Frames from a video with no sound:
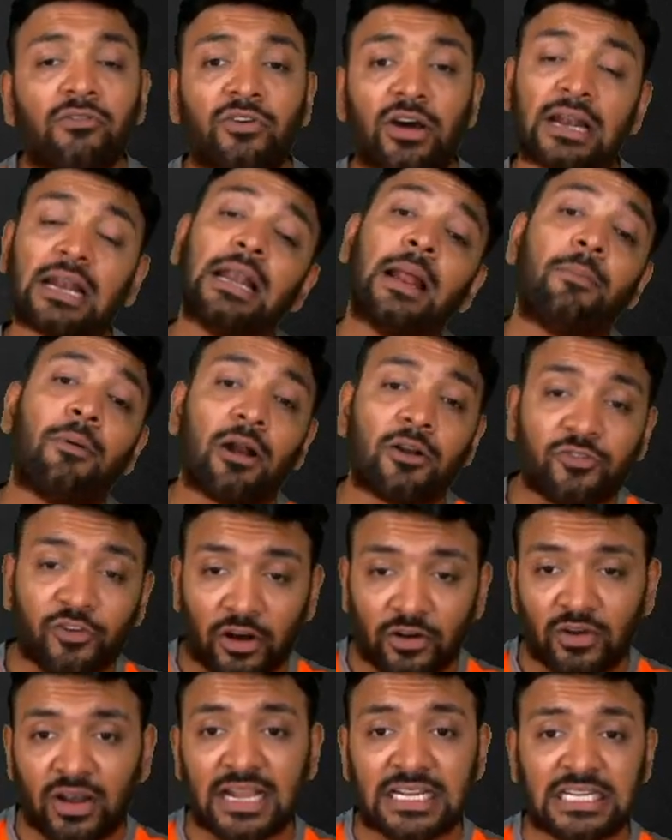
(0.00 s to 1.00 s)
Forget about
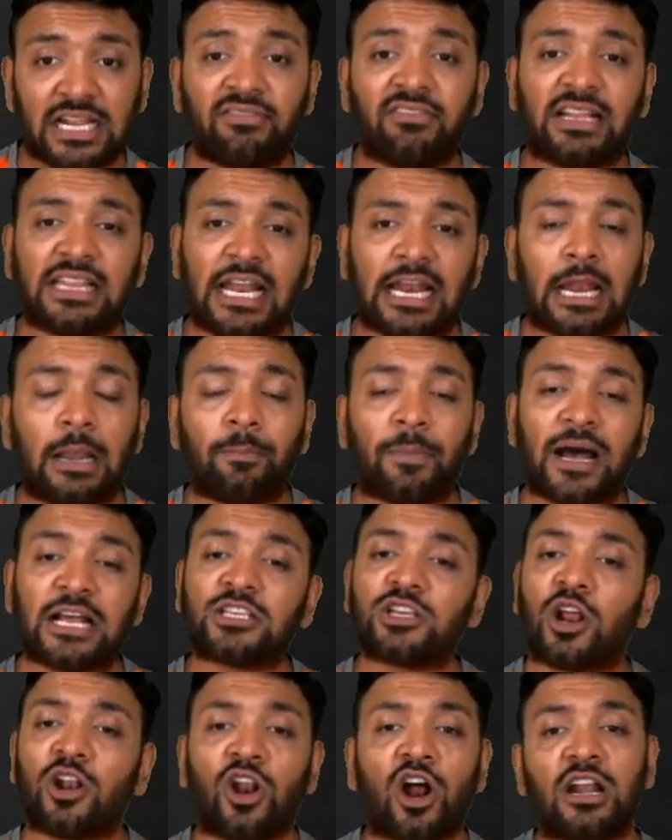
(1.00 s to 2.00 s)
foundation, whether I'll
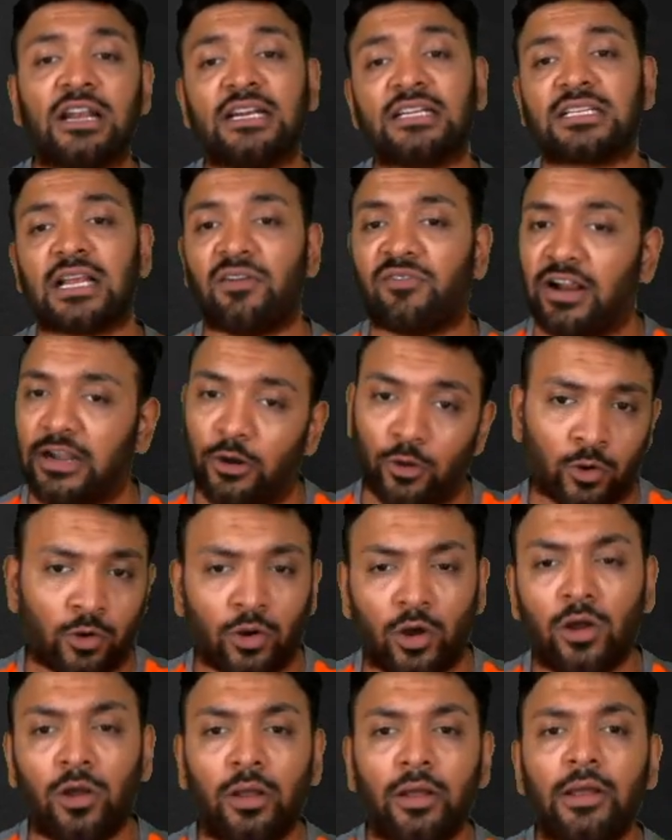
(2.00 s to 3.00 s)
pass or not itself, I don't
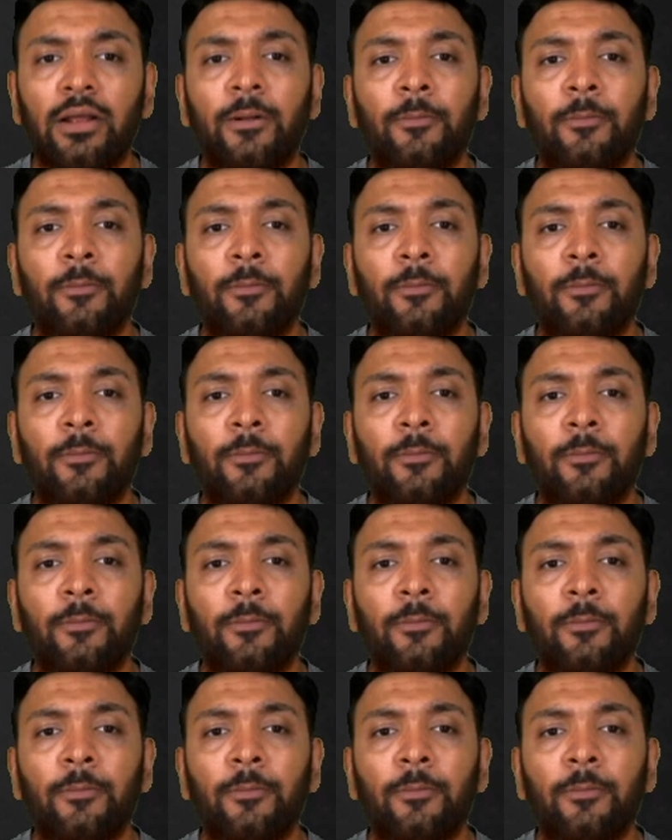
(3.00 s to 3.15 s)
know.